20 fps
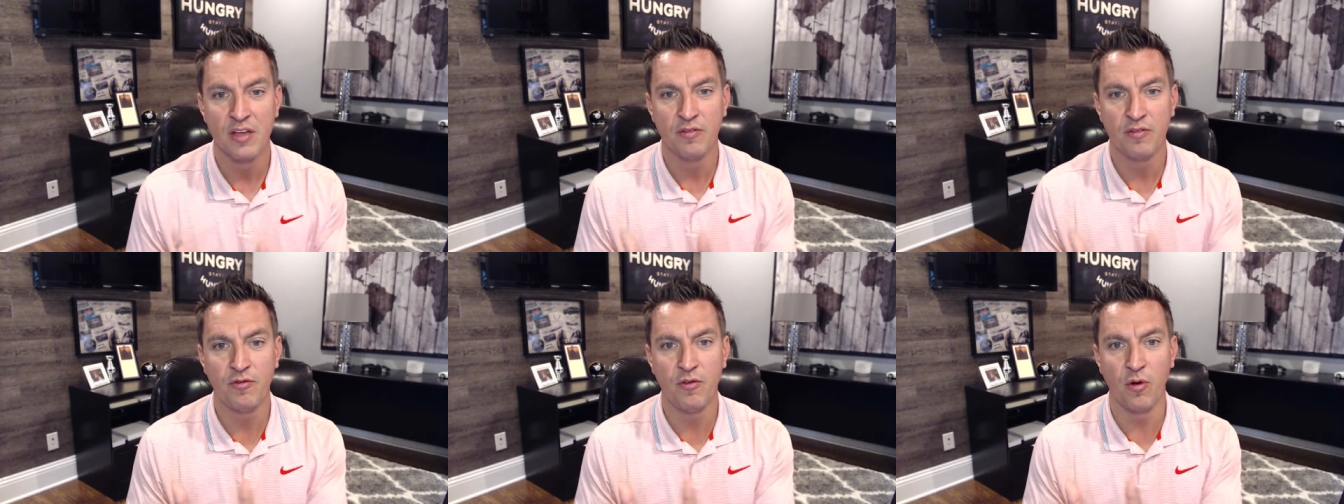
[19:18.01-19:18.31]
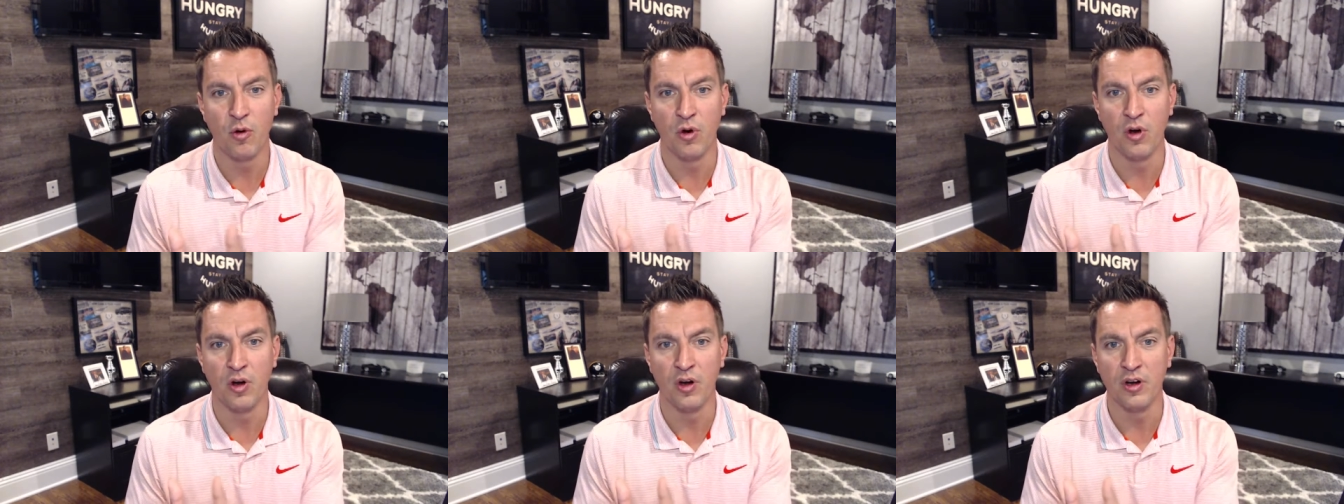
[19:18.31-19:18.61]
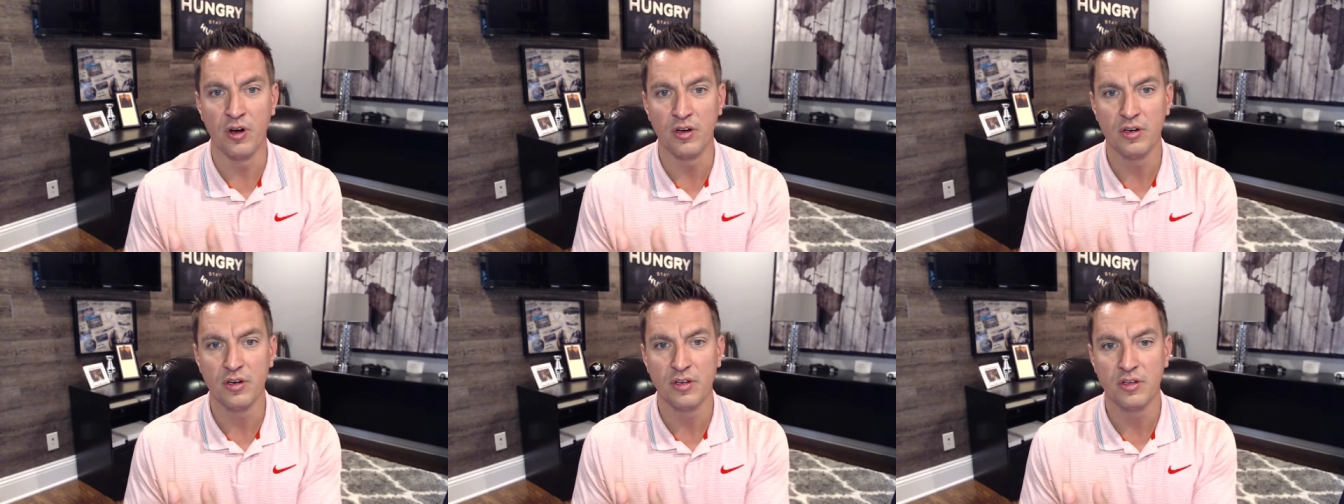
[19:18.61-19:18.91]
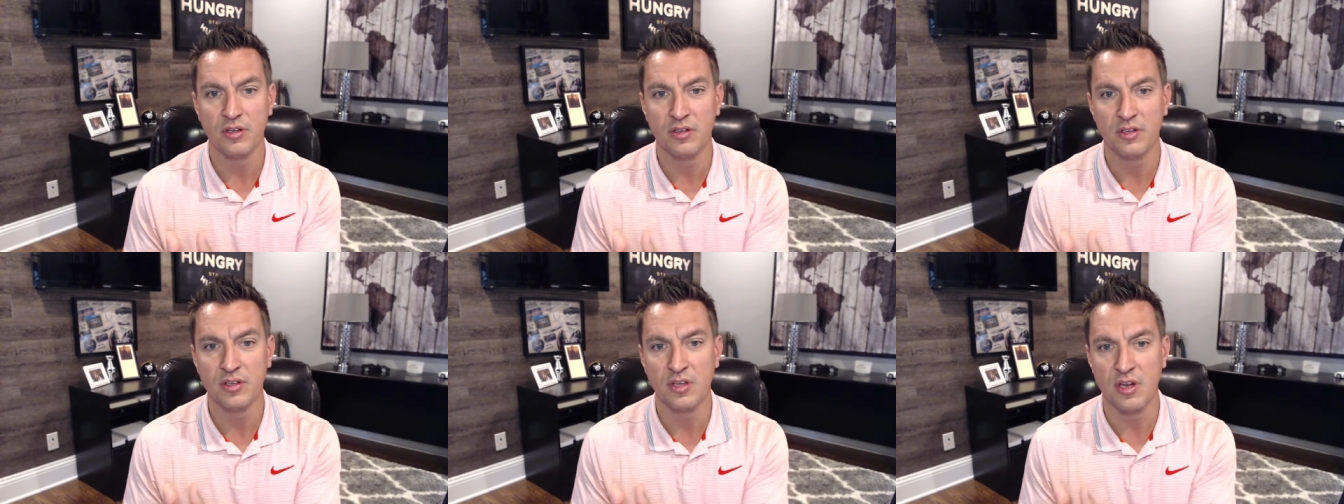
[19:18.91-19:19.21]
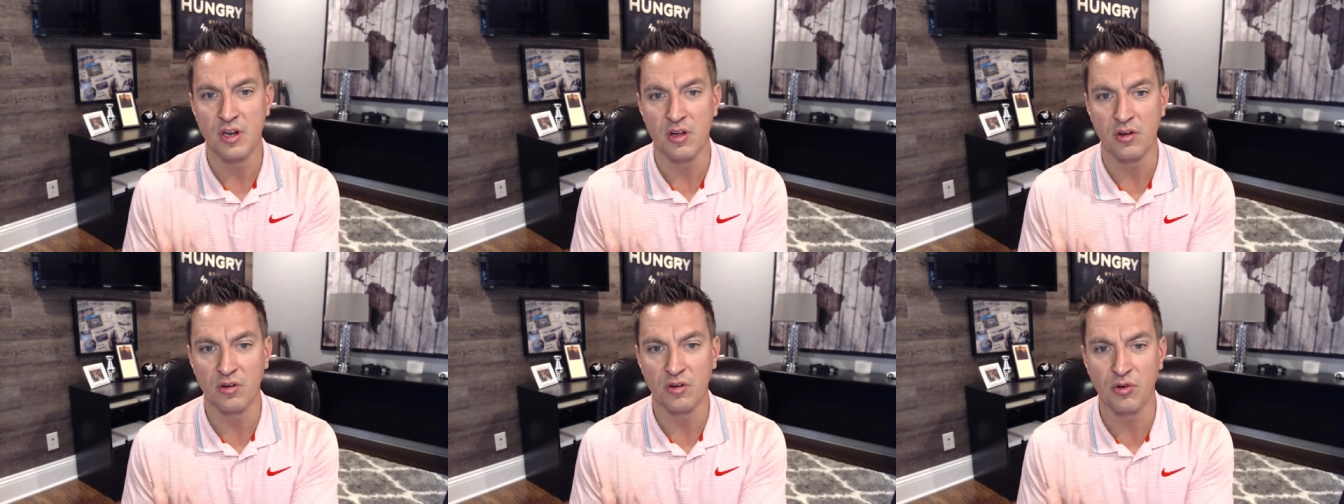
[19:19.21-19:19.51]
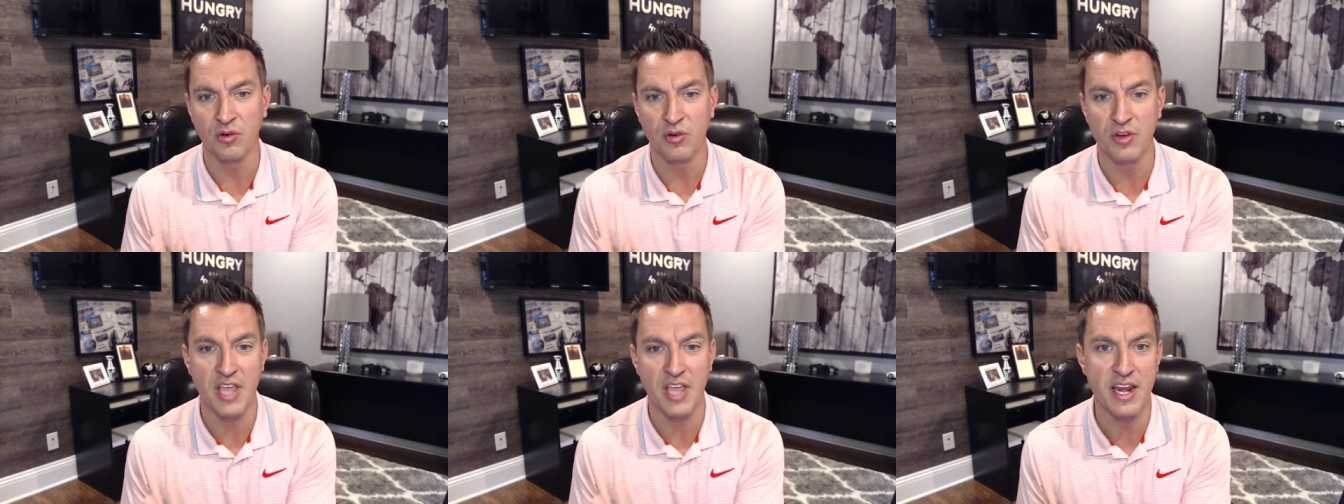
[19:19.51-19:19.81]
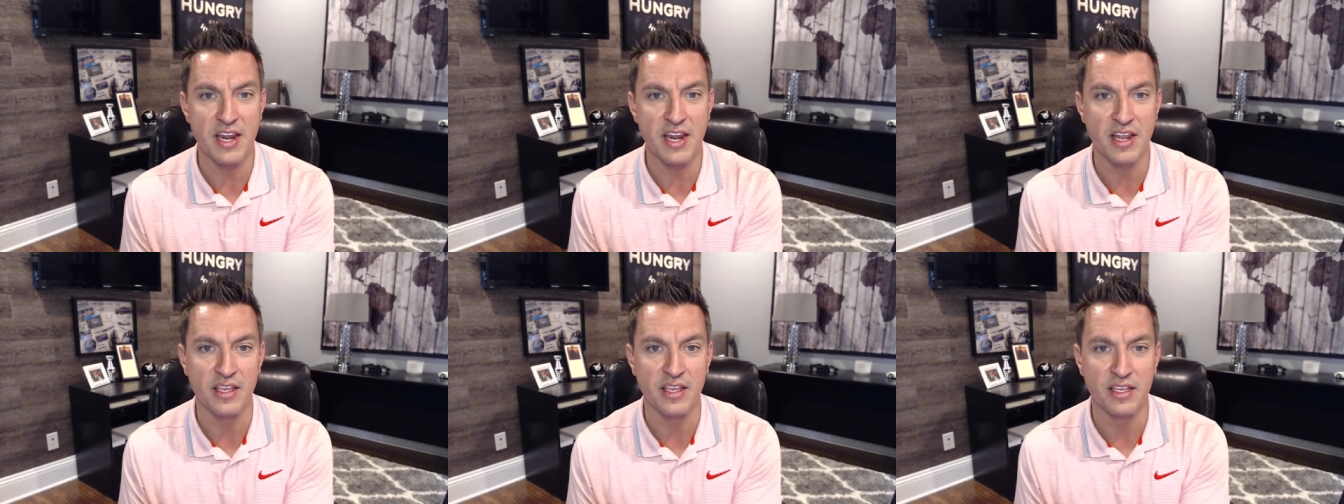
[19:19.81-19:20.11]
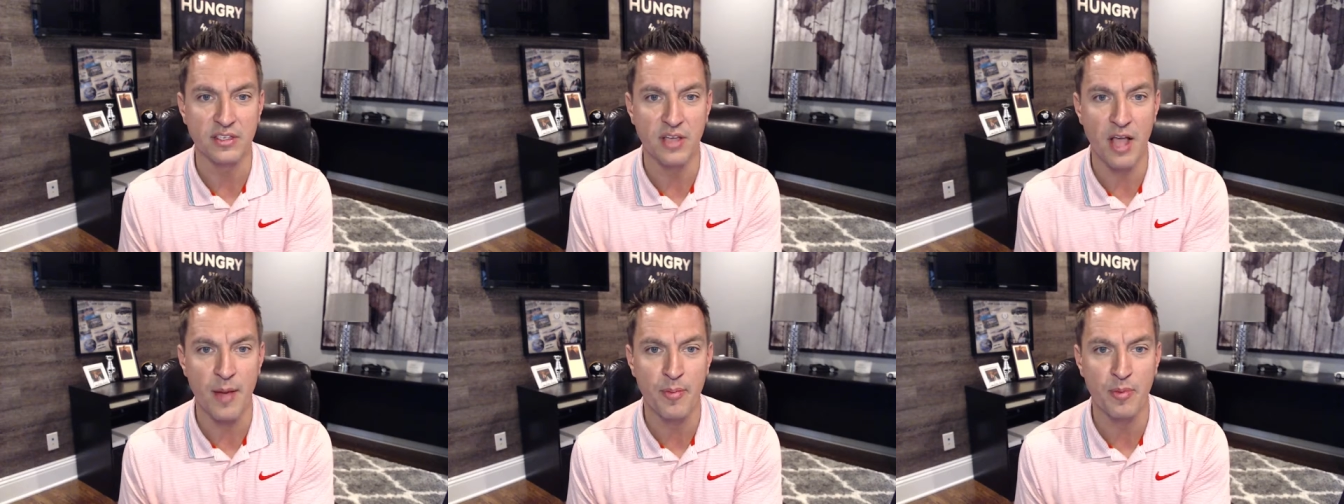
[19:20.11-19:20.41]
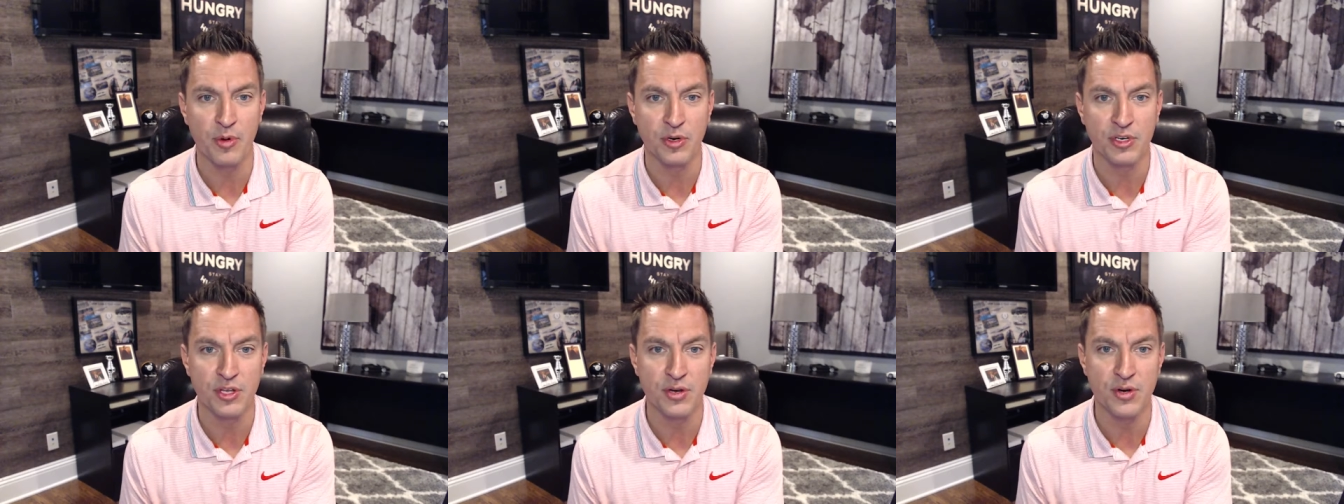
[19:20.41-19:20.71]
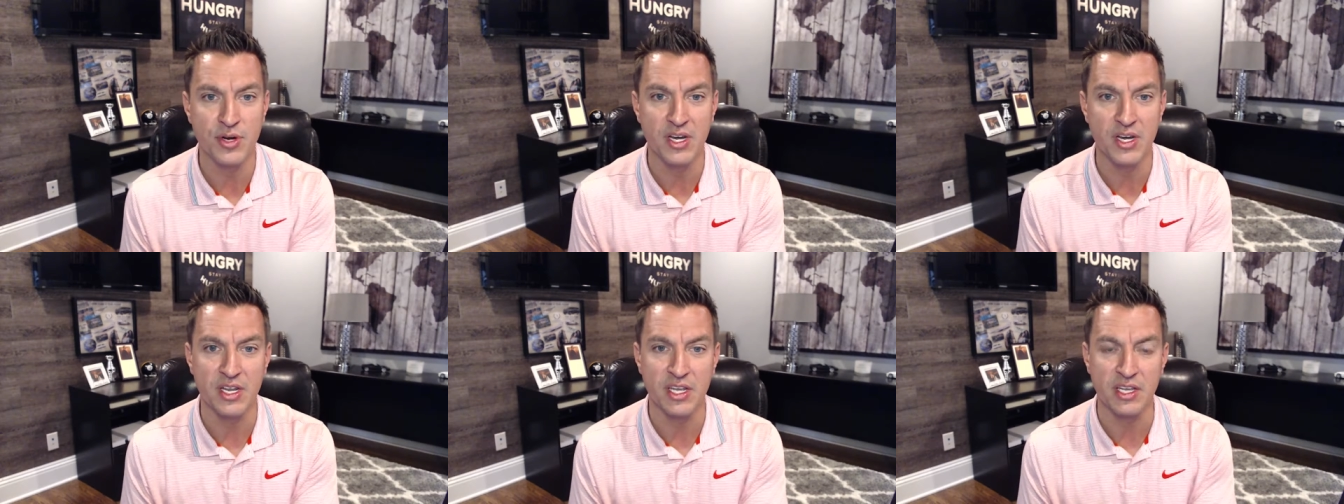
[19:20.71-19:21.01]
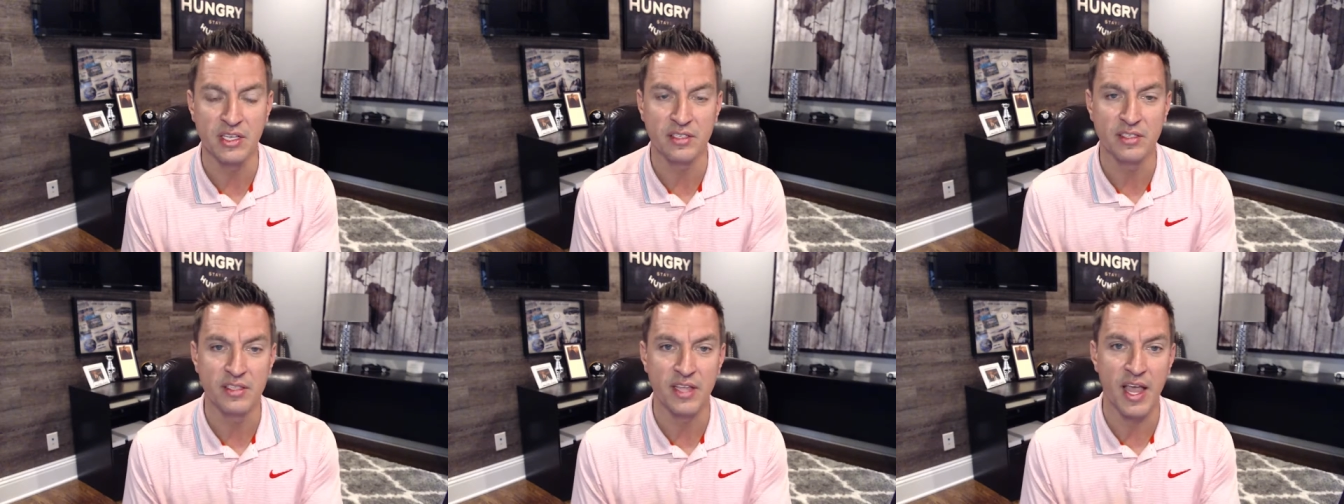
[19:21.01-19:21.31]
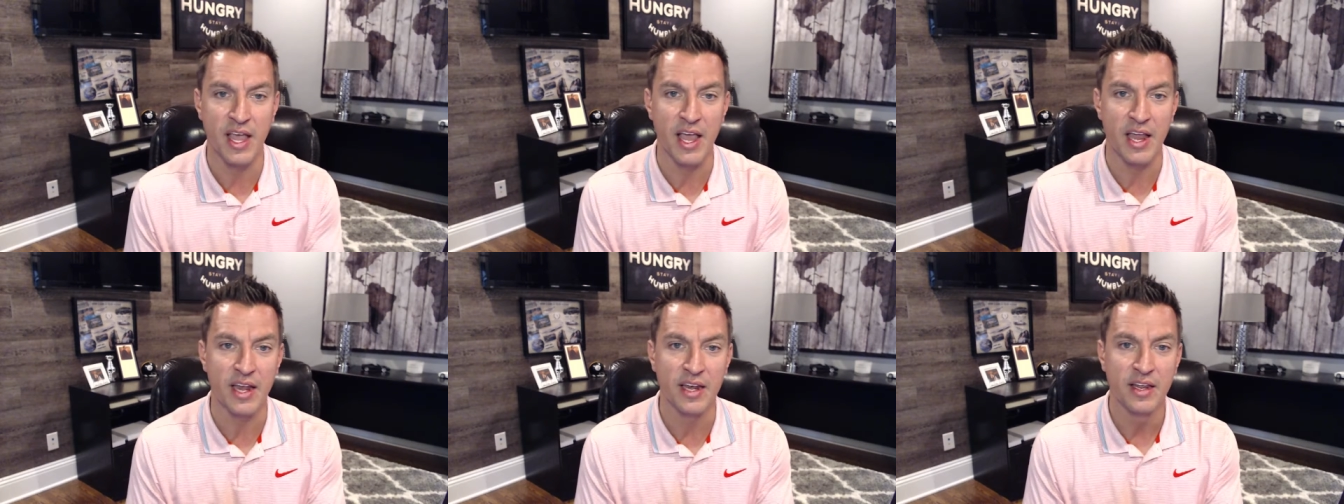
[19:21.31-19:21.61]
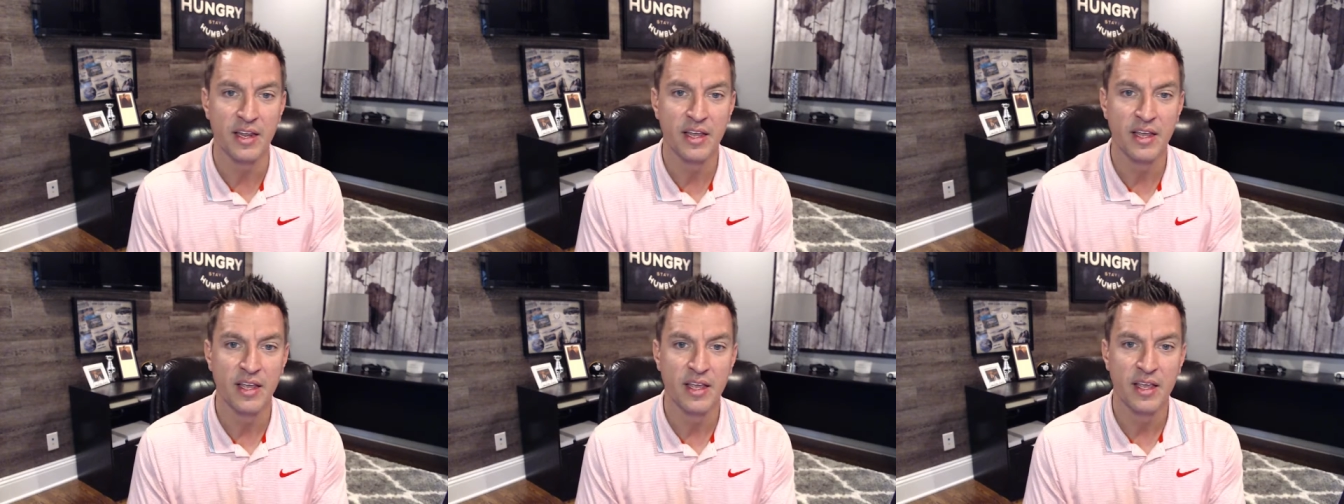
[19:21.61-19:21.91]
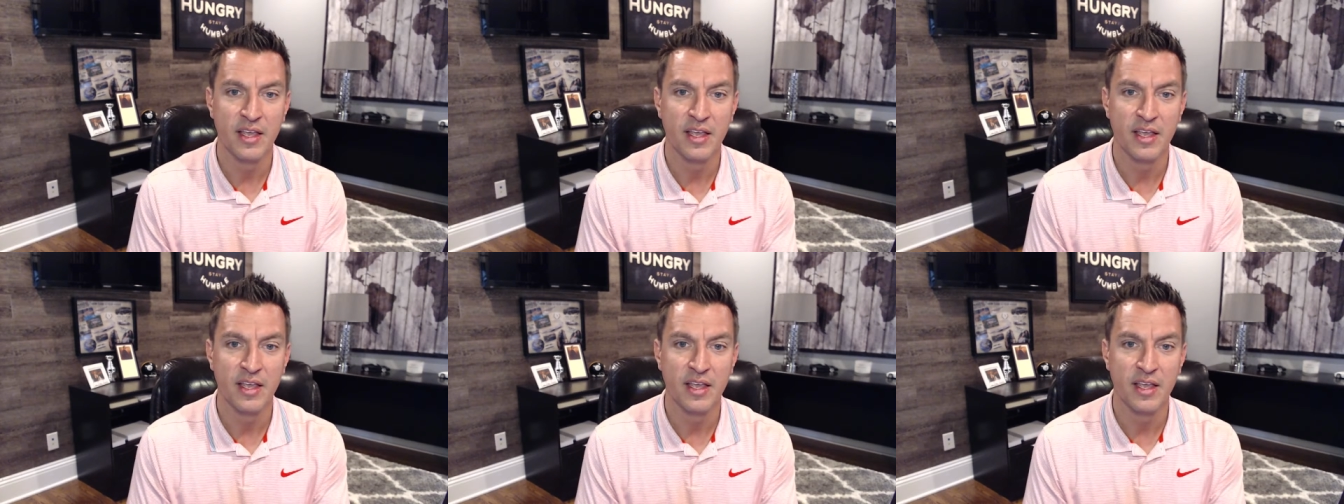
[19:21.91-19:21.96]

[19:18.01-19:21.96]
for you know, creating these opportunities that